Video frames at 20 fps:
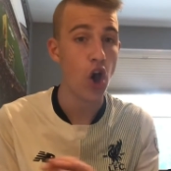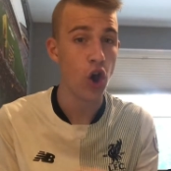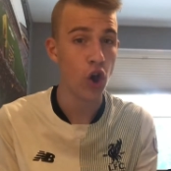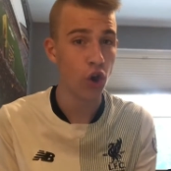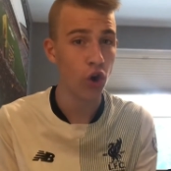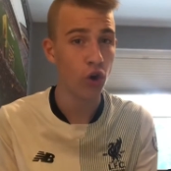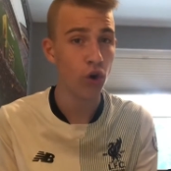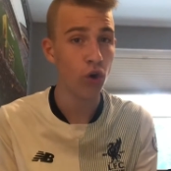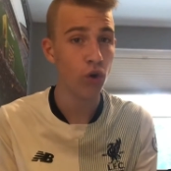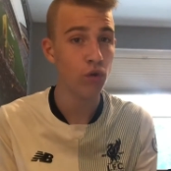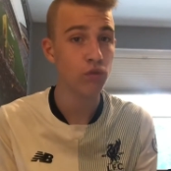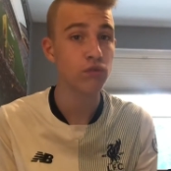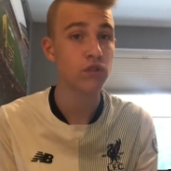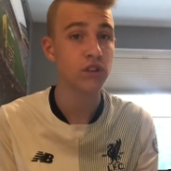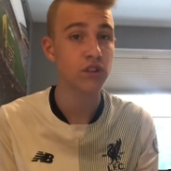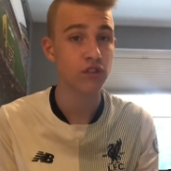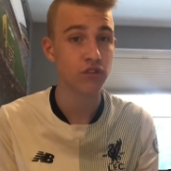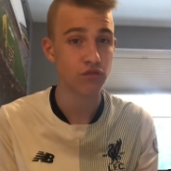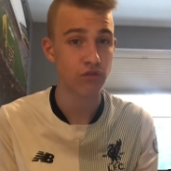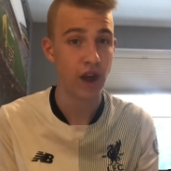oh
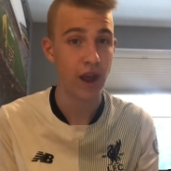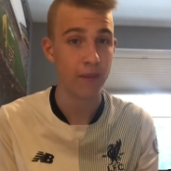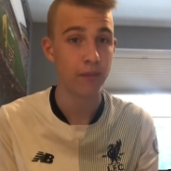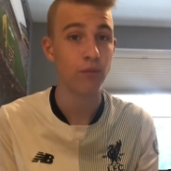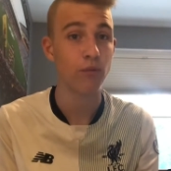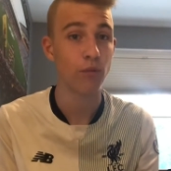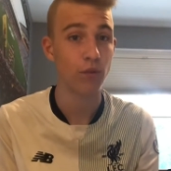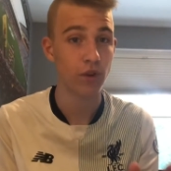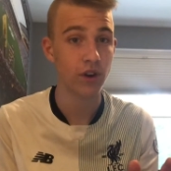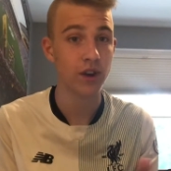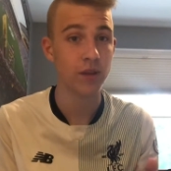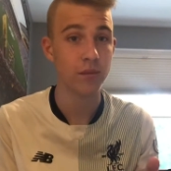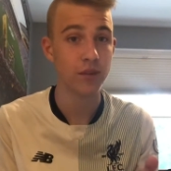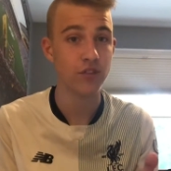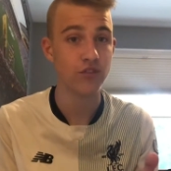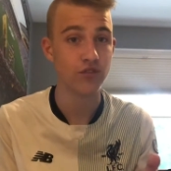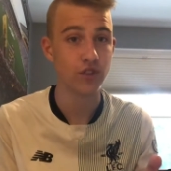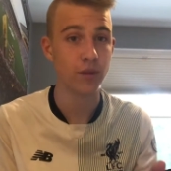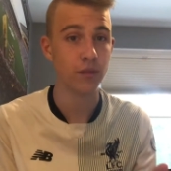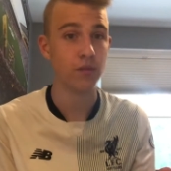crap, we're going to
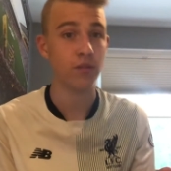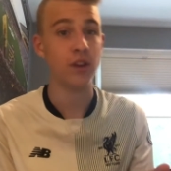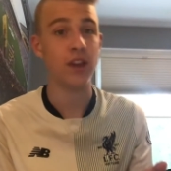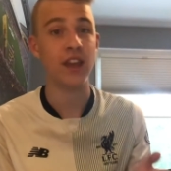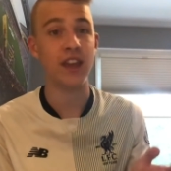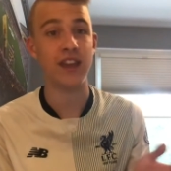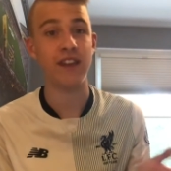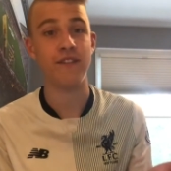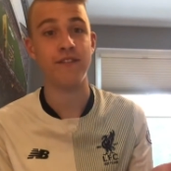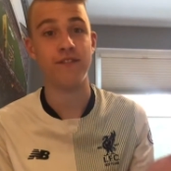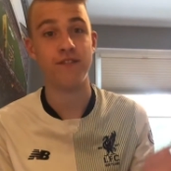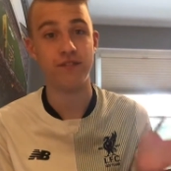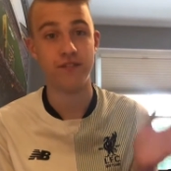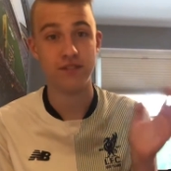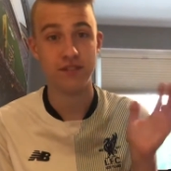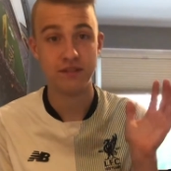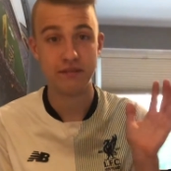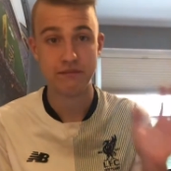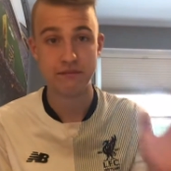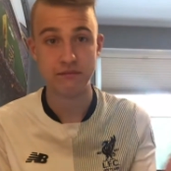be in trouble
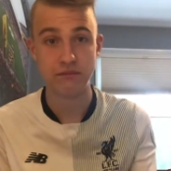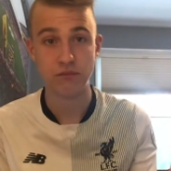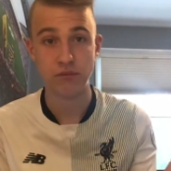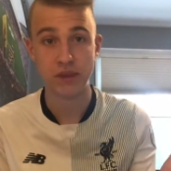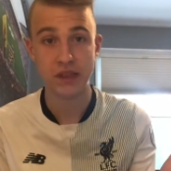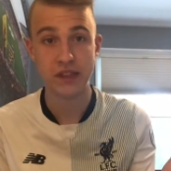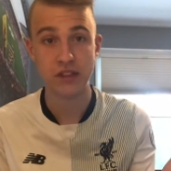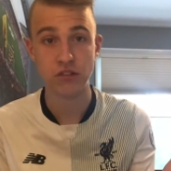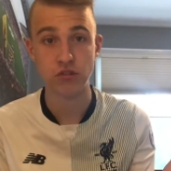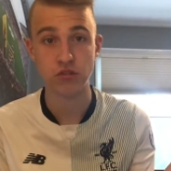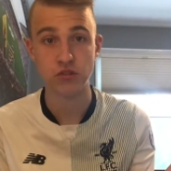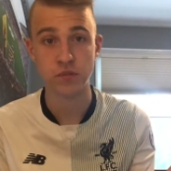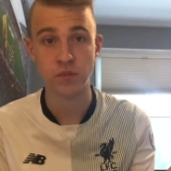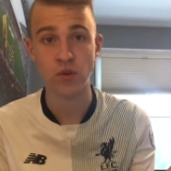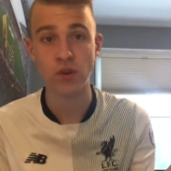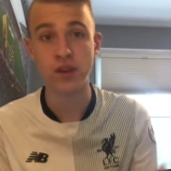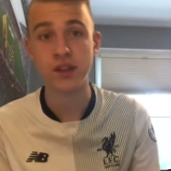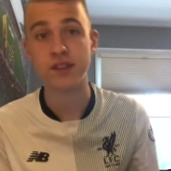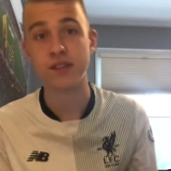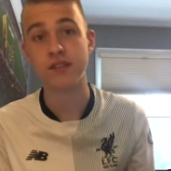if we lose
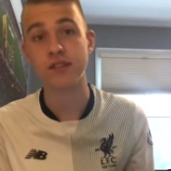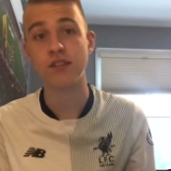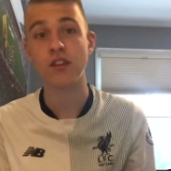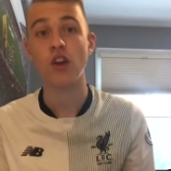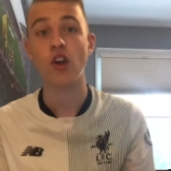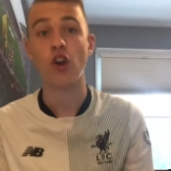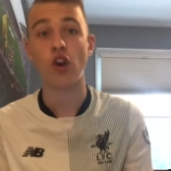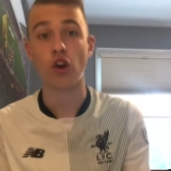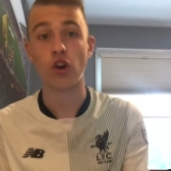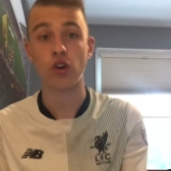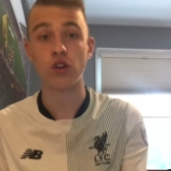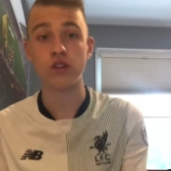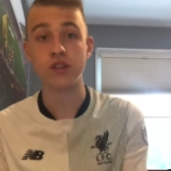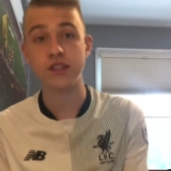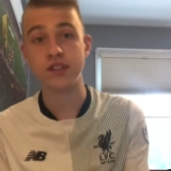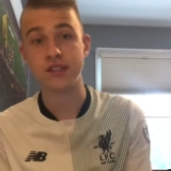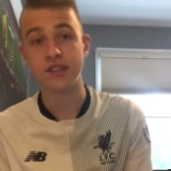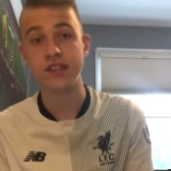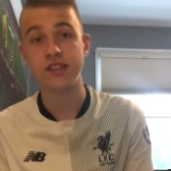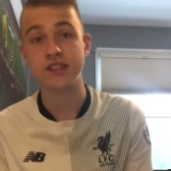points
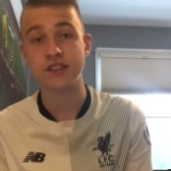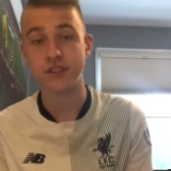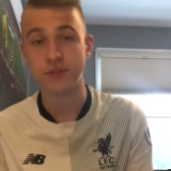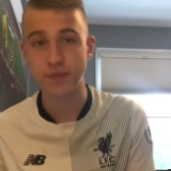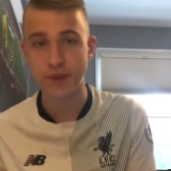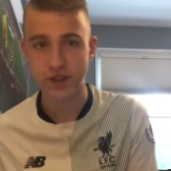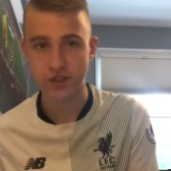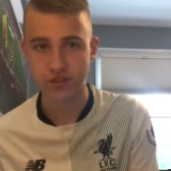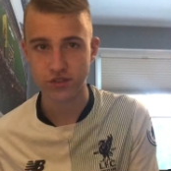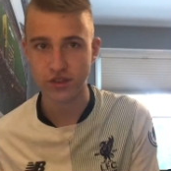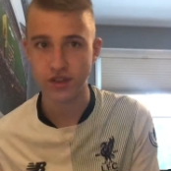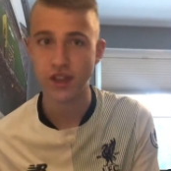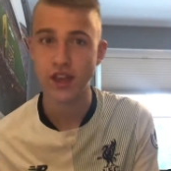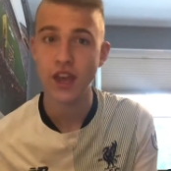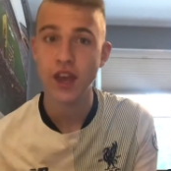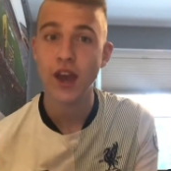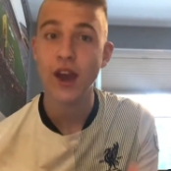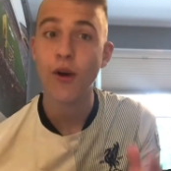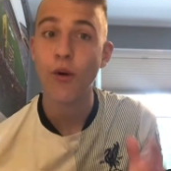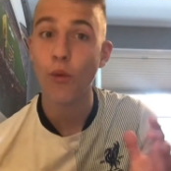early in the season, especially
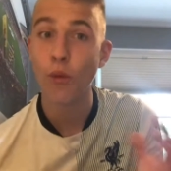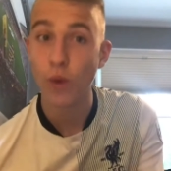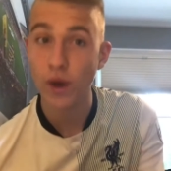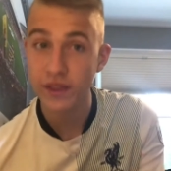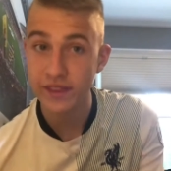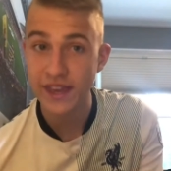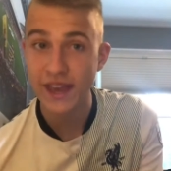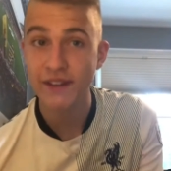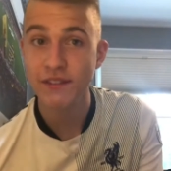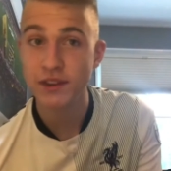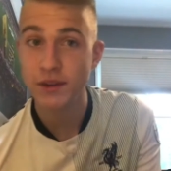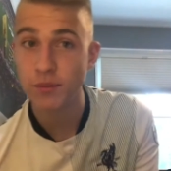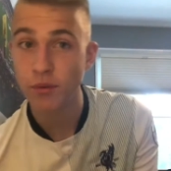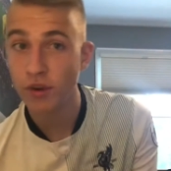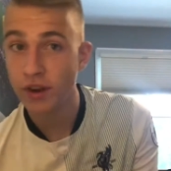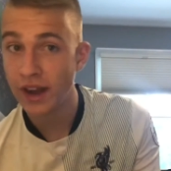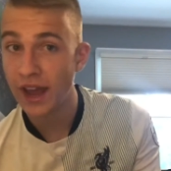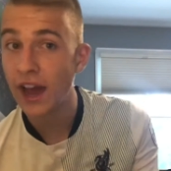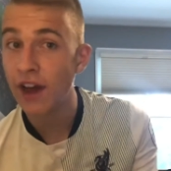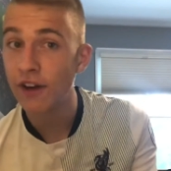with Kevin De
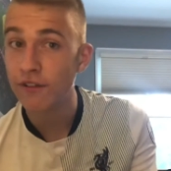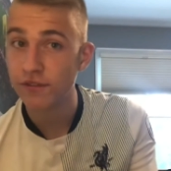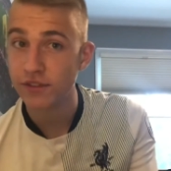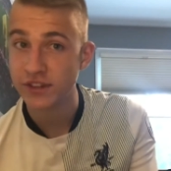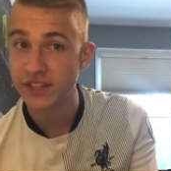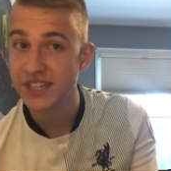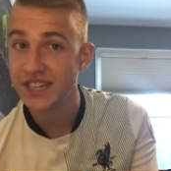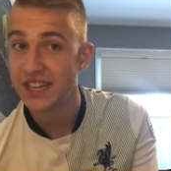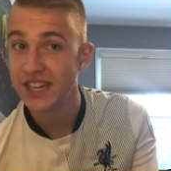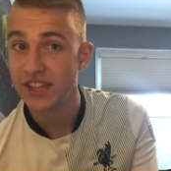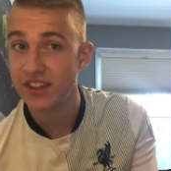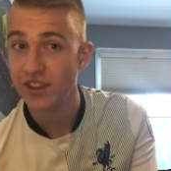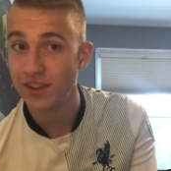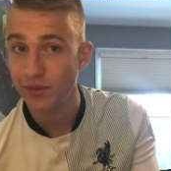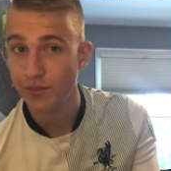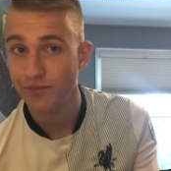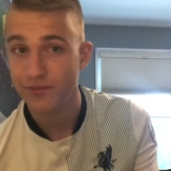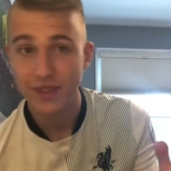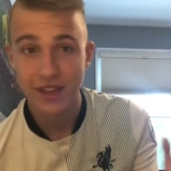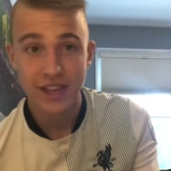Bruyne out for City
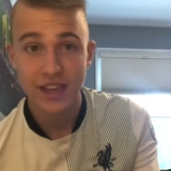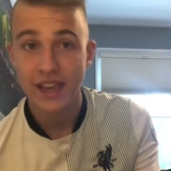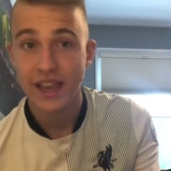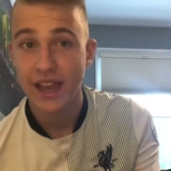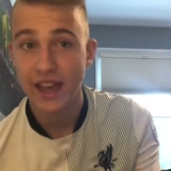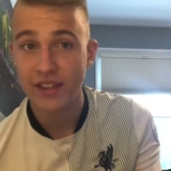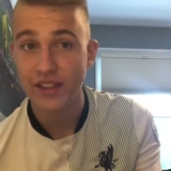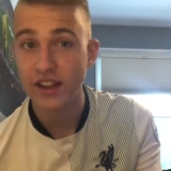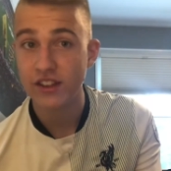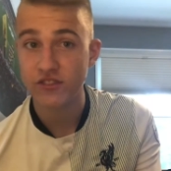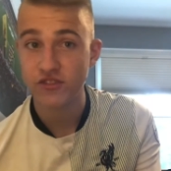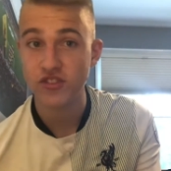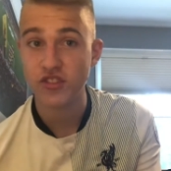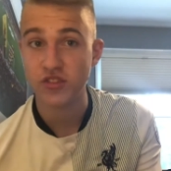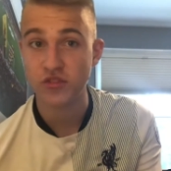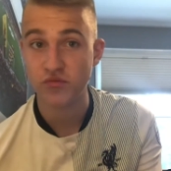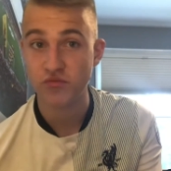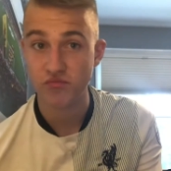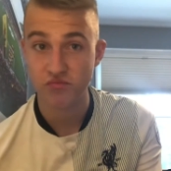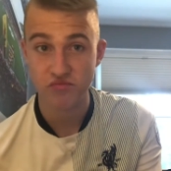too. And that's
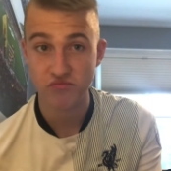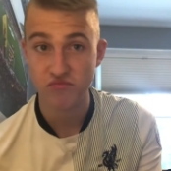just